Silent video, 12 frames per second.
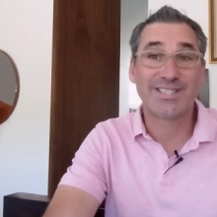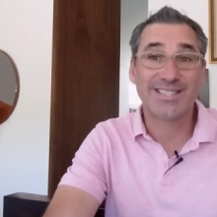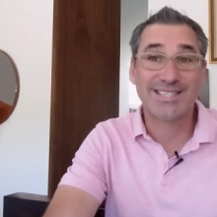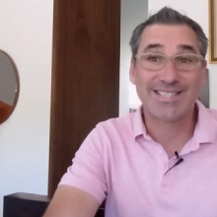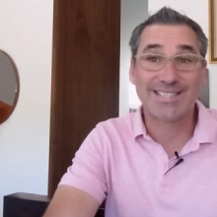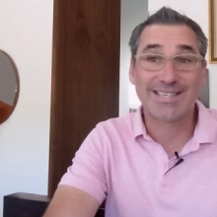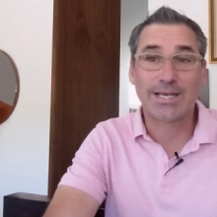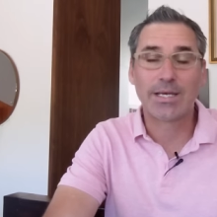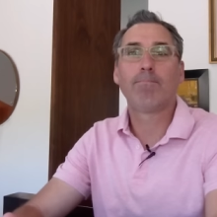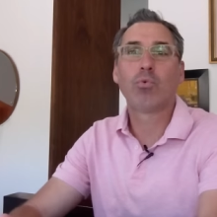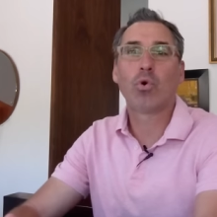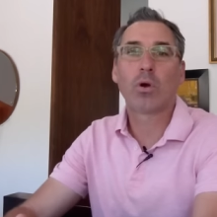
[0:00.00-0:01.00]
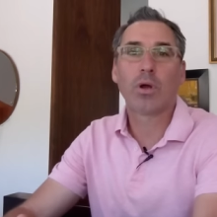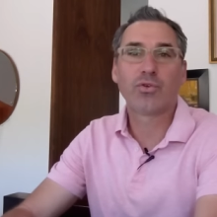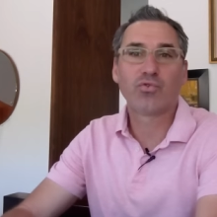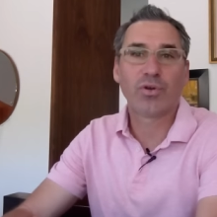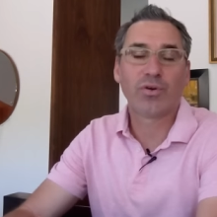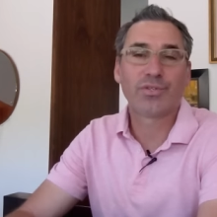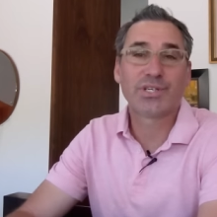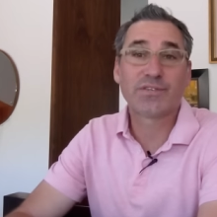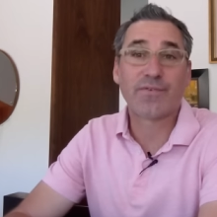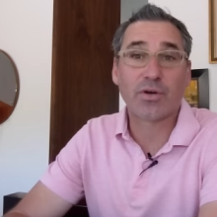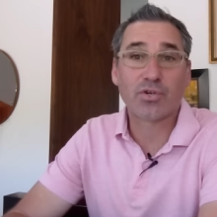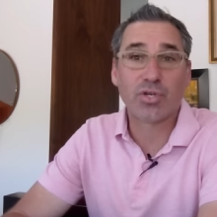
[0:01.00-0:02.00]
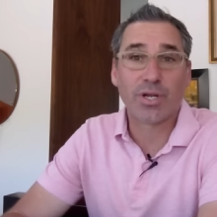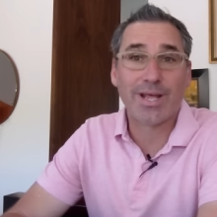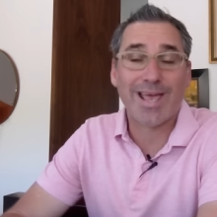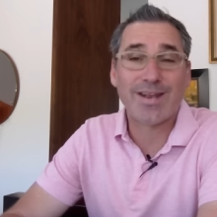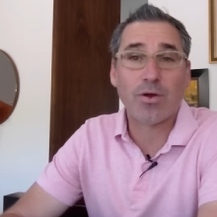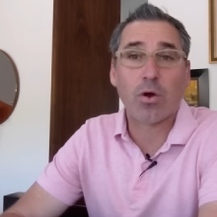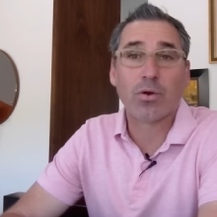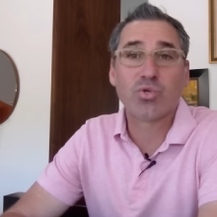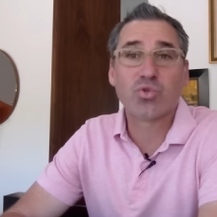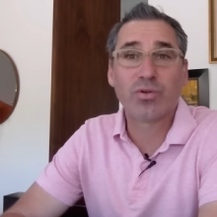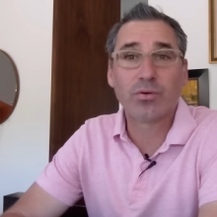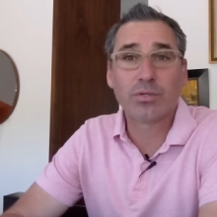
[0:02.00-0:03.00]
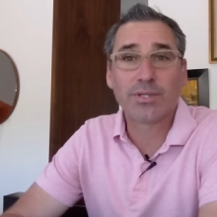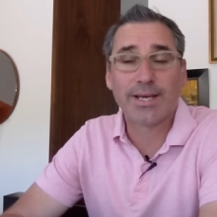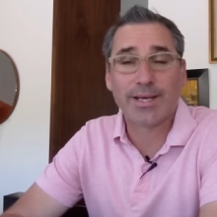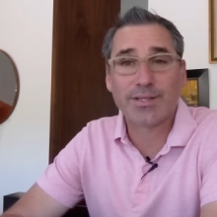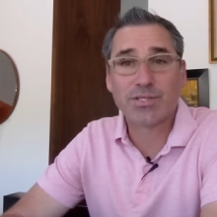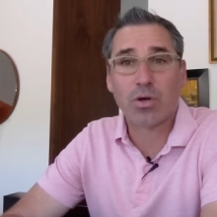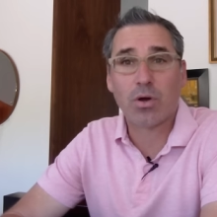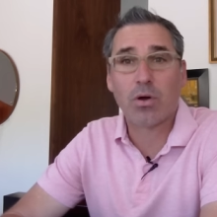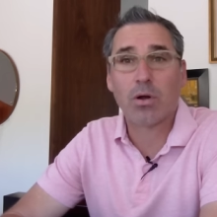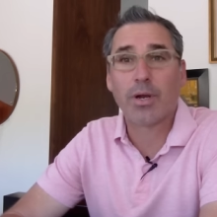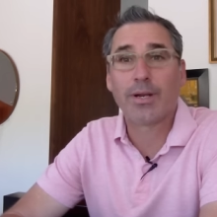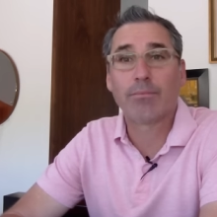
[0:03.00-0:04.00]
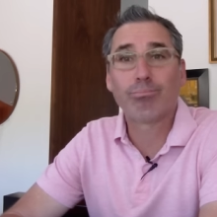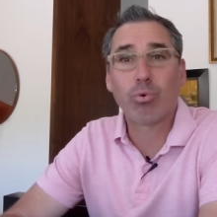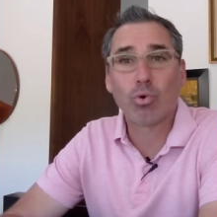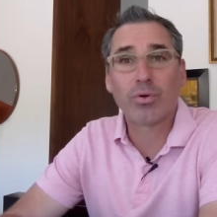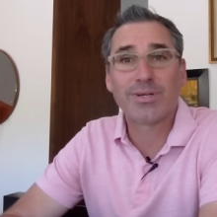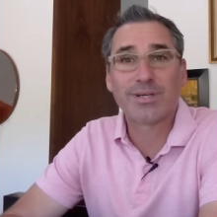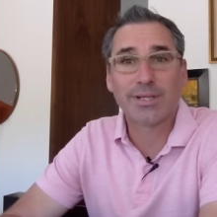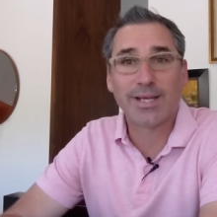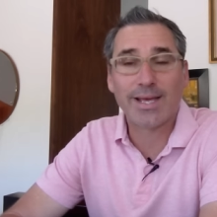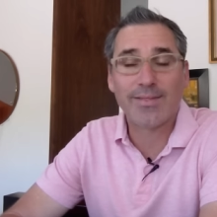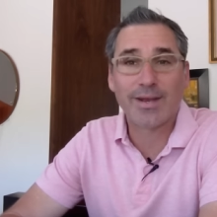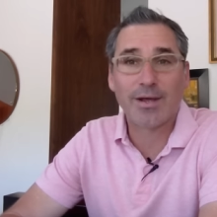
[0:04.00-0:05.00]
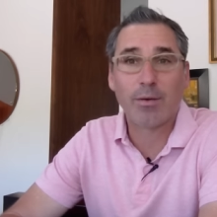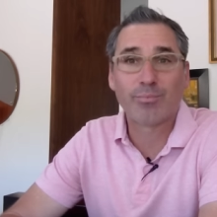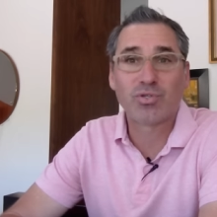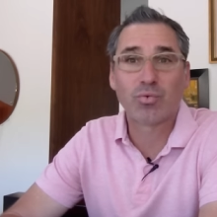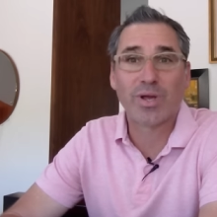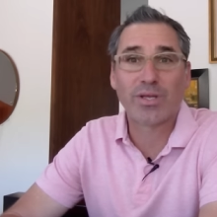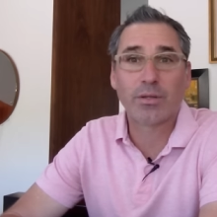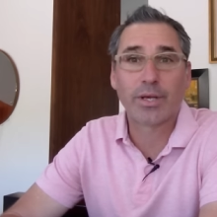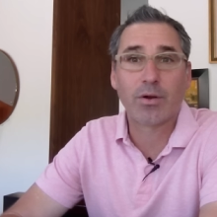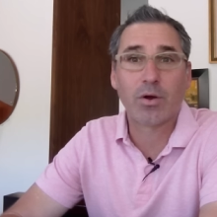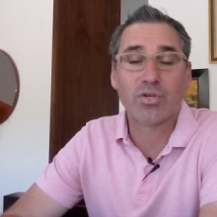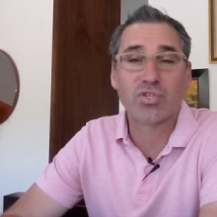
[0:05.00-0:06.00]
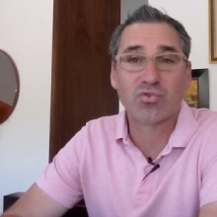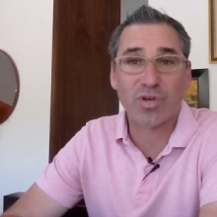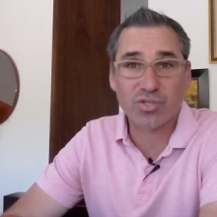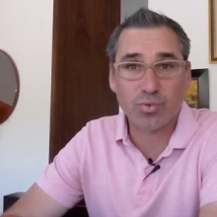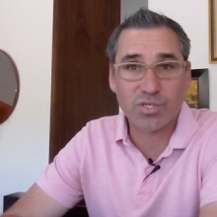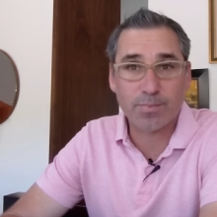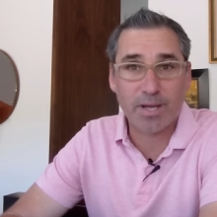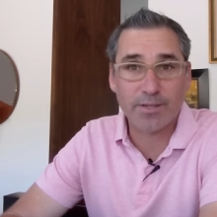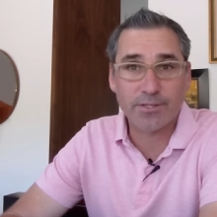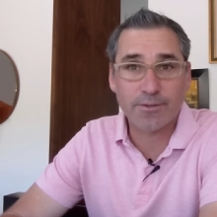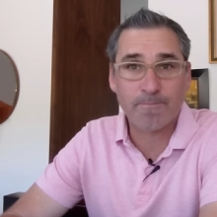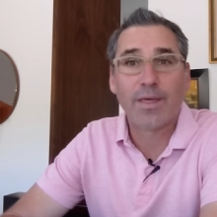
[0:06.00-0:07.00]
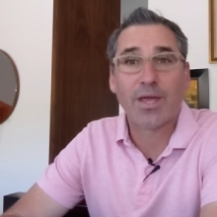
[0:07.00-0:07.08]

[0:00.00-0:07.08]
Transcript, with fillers: fatigue, more adrenal dysfunction. And our adrenal glands are an important gland that help to regulate our stress response.